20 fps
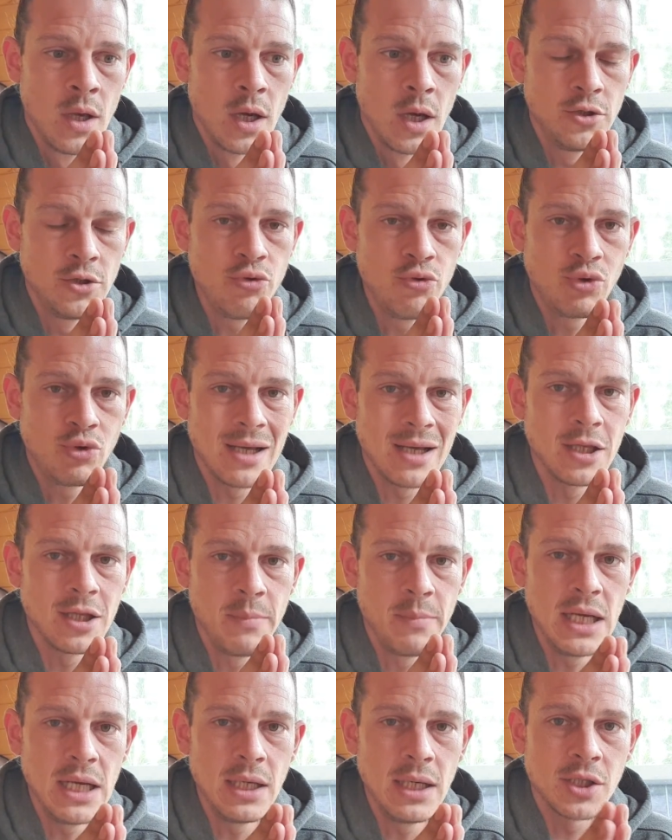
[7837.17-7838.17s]
are you telling
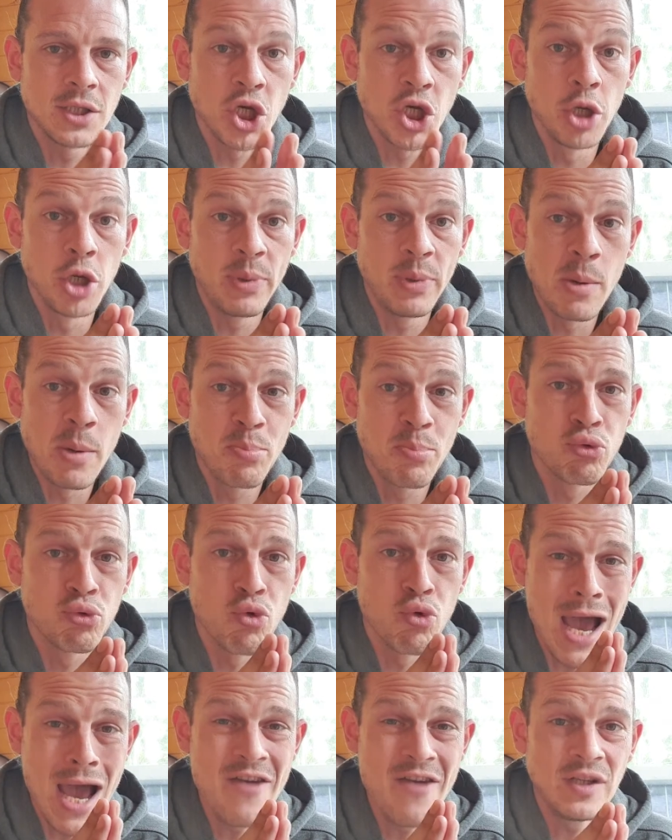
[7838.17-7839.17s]
me there's going to be a
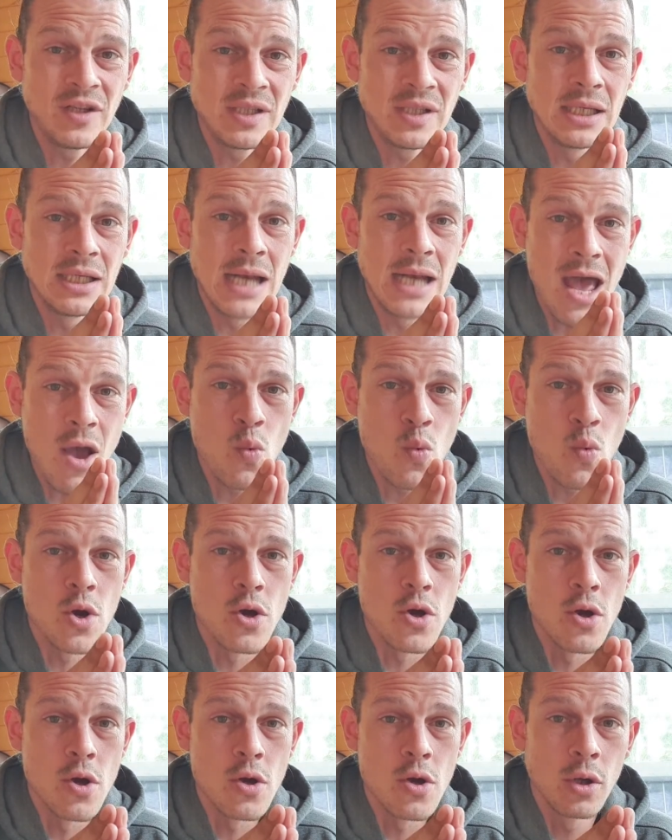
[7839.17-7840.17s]
privacy
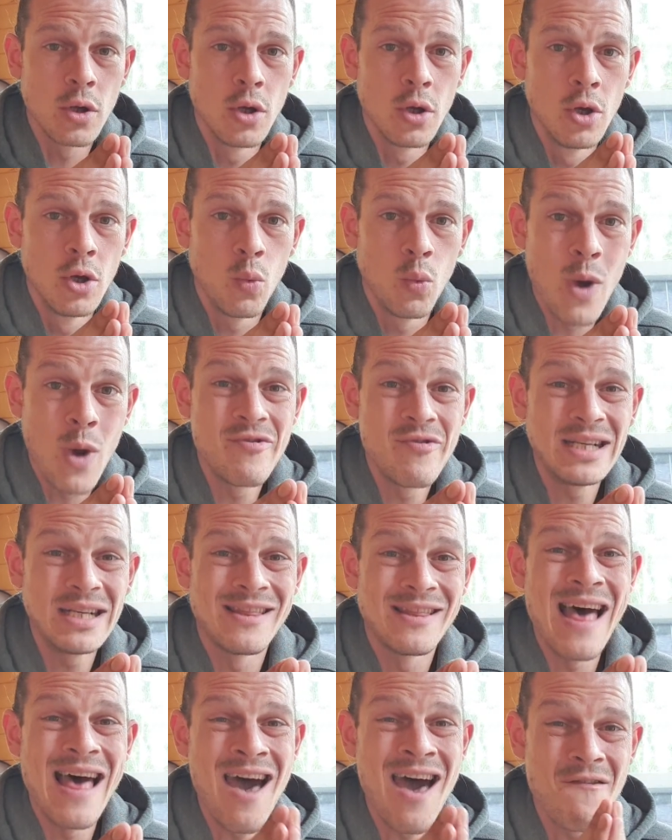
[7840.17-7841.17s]
network where it's
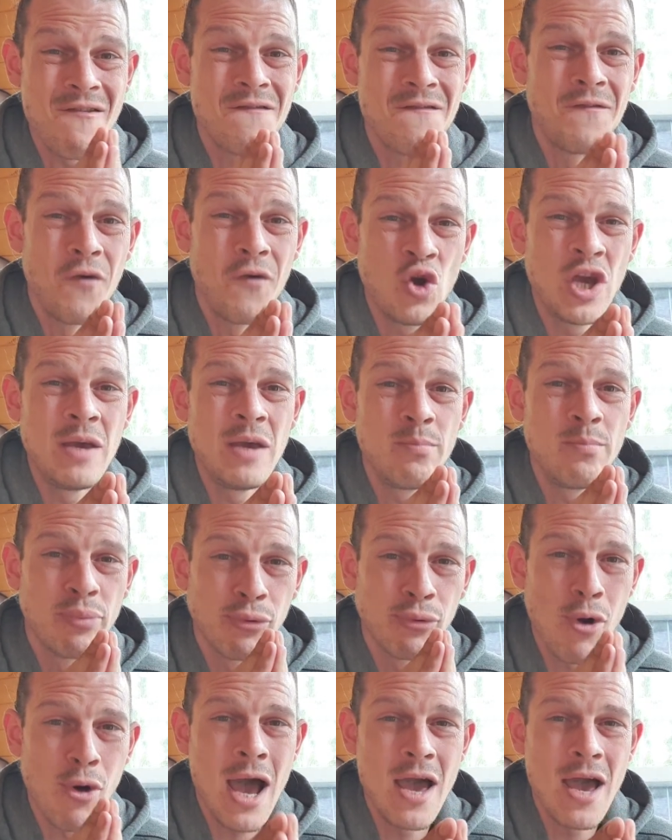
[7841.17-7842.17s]
that fucking
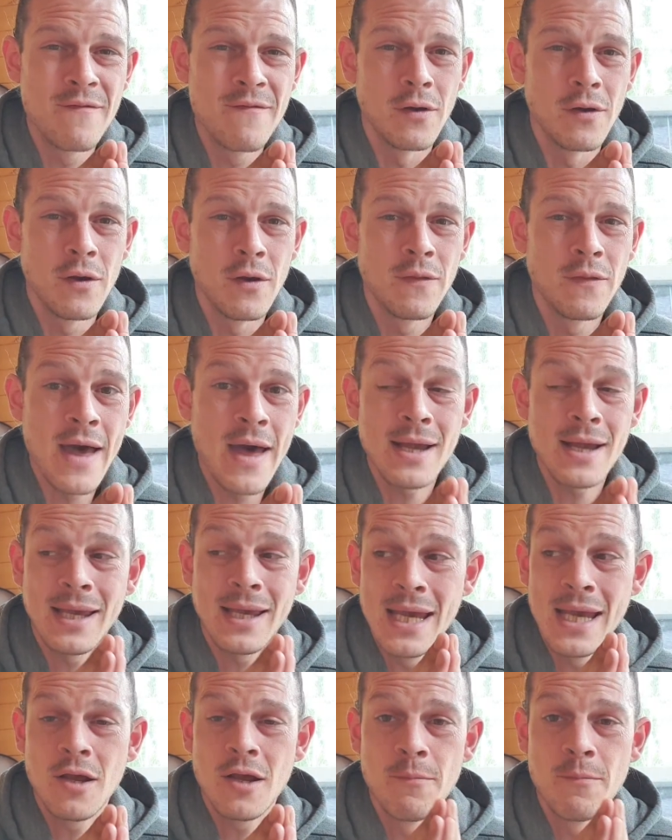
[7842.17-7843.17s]
private that
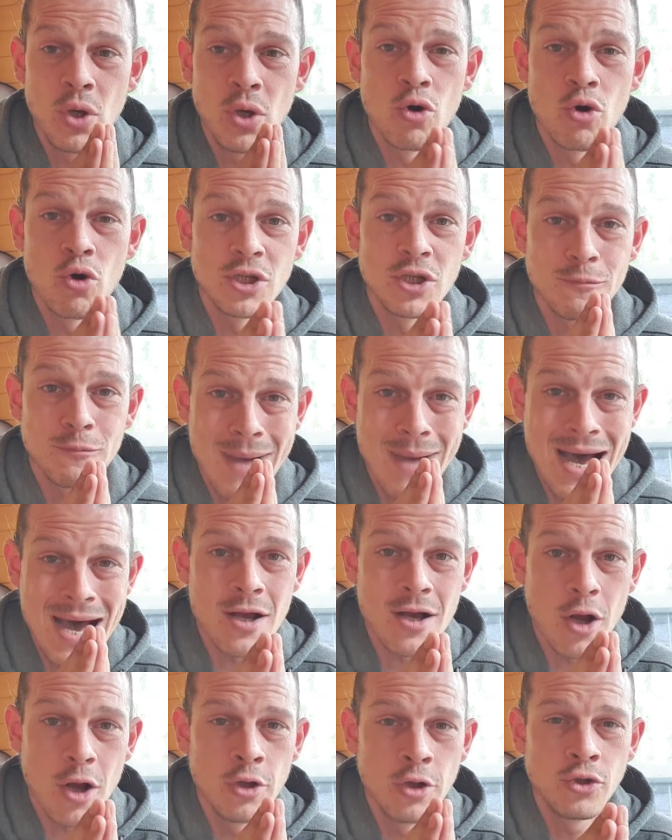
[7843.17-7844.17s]
kid can become a
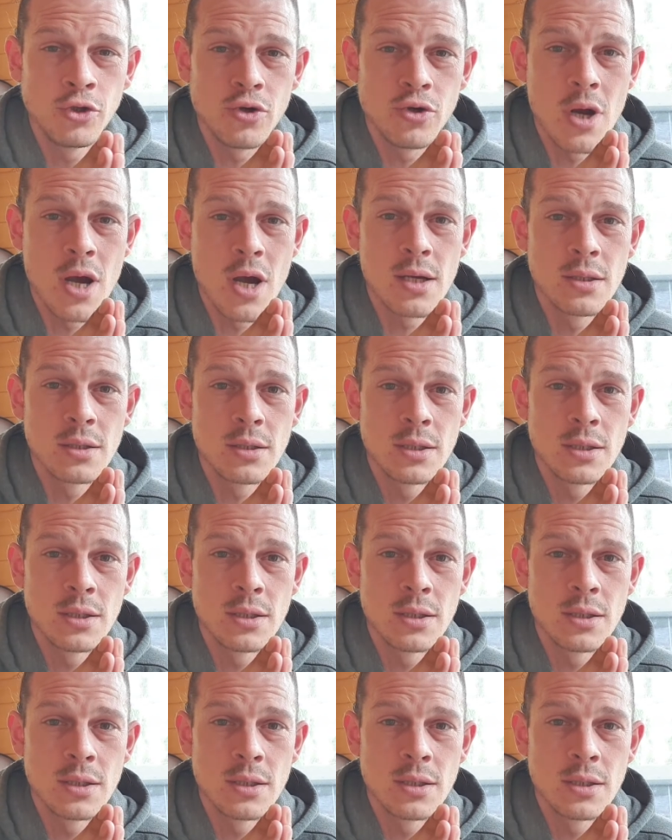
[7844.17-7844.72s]
smart contract?